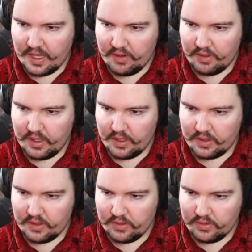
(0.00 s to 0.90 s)
outlining
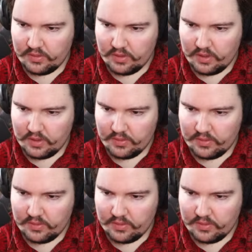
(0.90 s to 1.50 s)
though, you know.